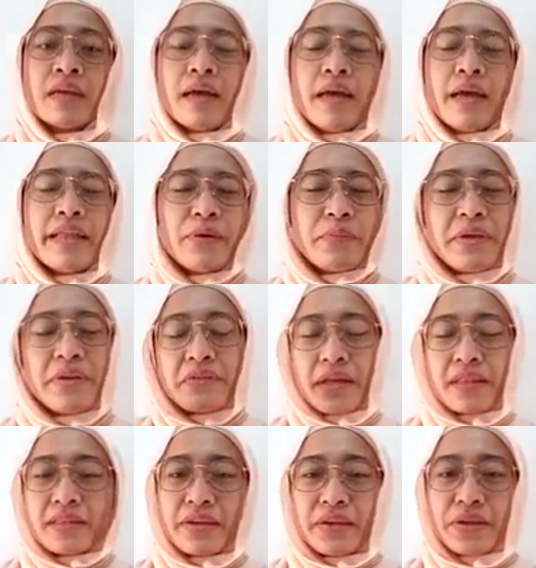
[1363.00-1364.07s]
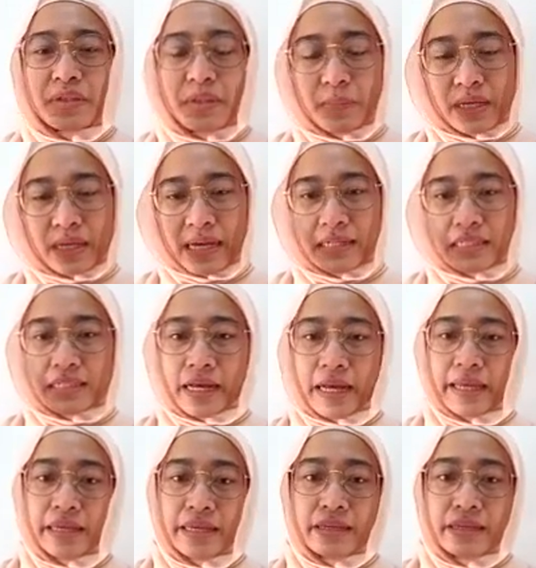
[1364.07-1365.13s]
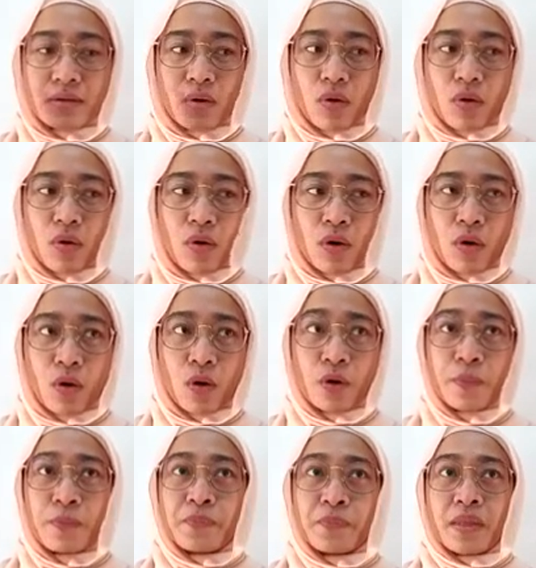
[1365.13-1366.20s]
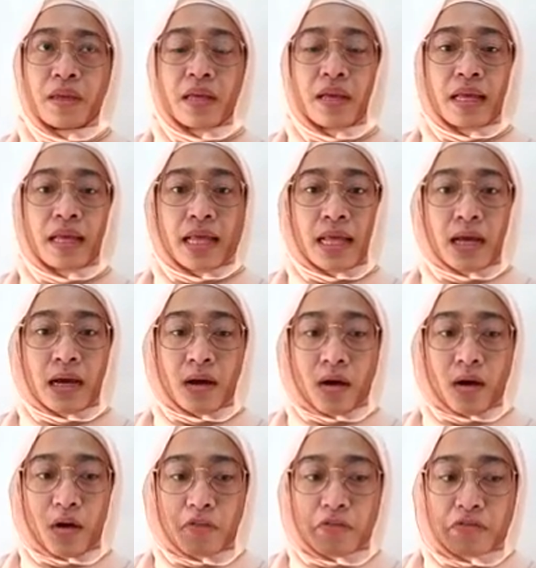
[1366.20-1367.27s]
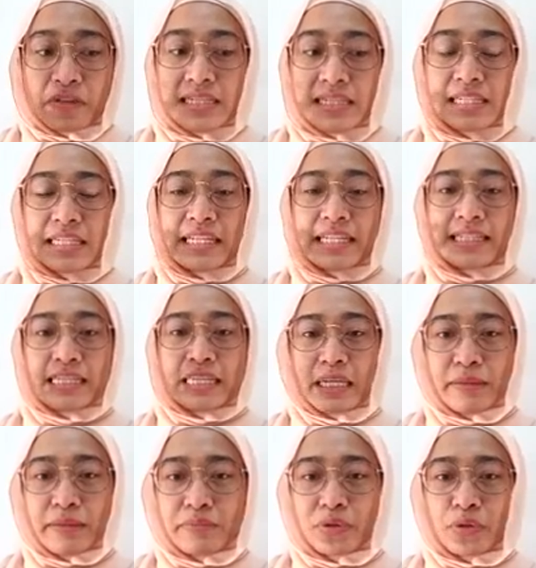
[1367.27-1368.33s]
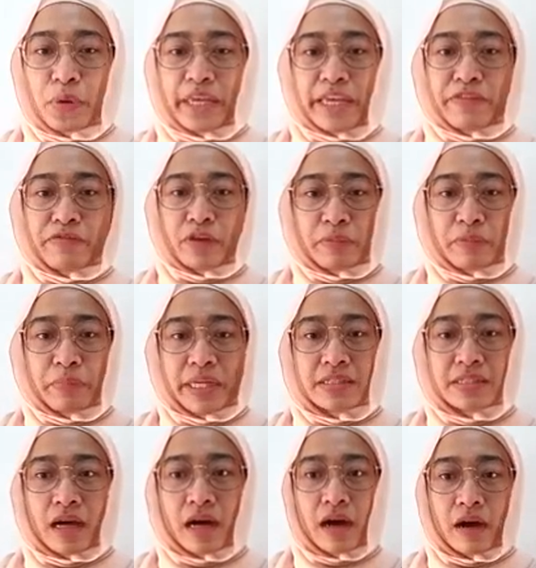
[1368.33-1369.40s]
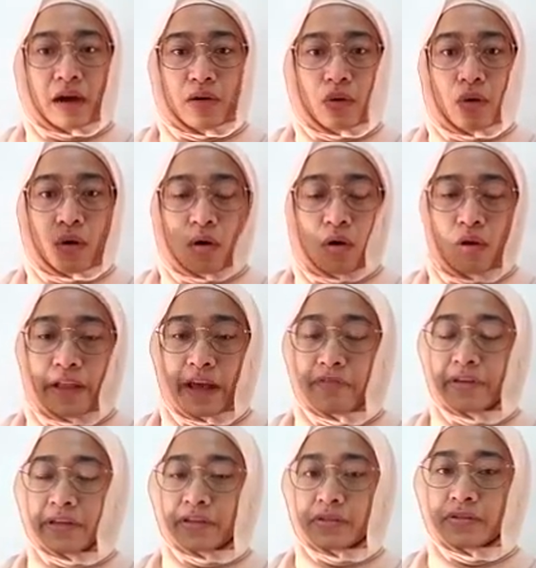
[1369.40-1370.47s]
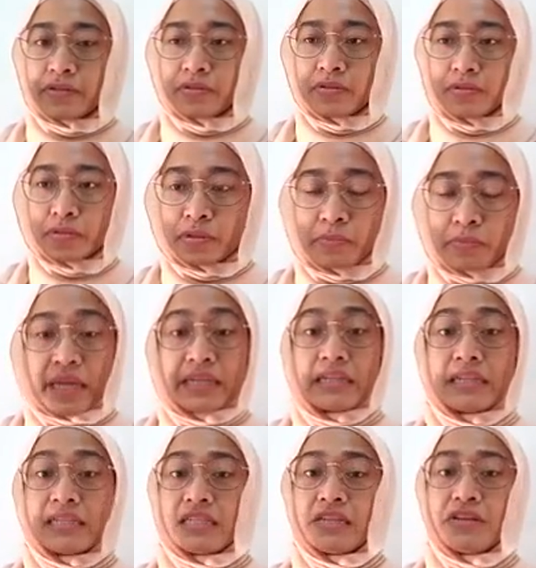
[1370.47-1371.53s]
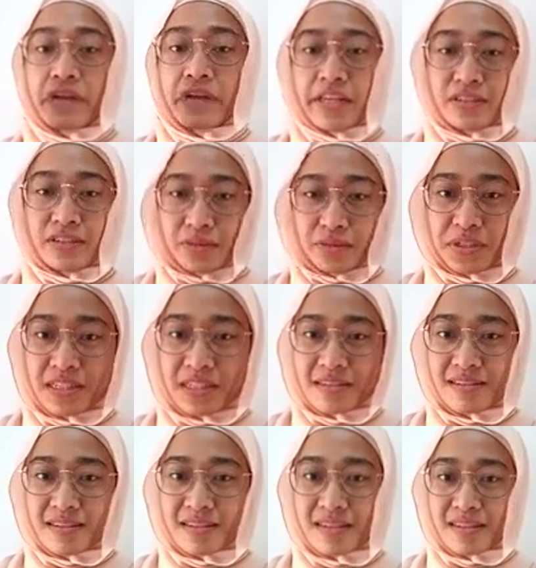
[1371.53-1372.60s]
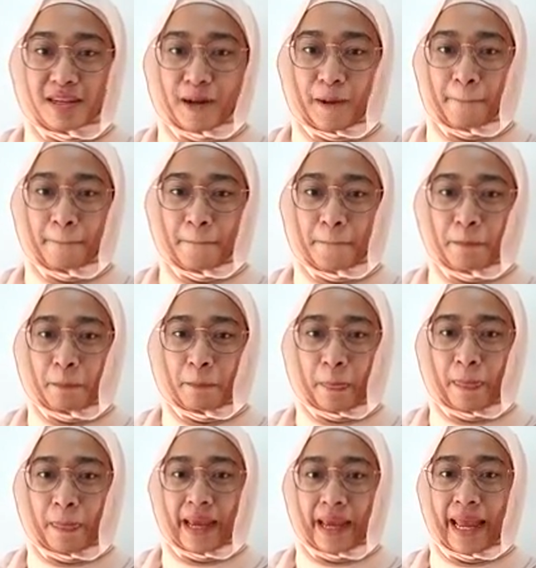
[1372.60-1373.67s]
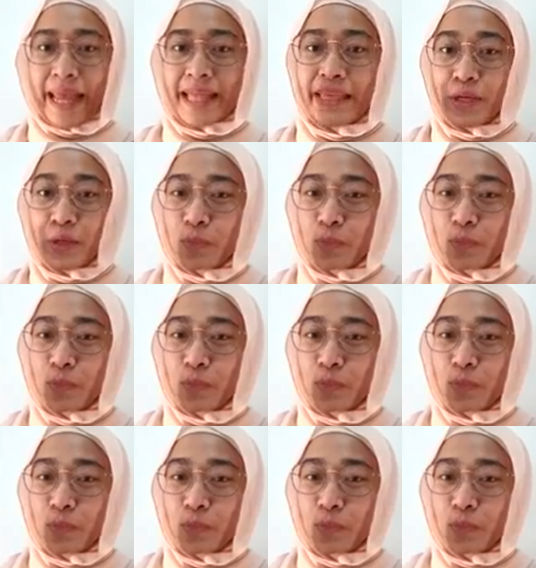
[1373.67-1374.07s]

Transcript: and they'd be rather they'd be kind of tired, or obviously teams going in for the pitch are all having tremendously great solutions, and they could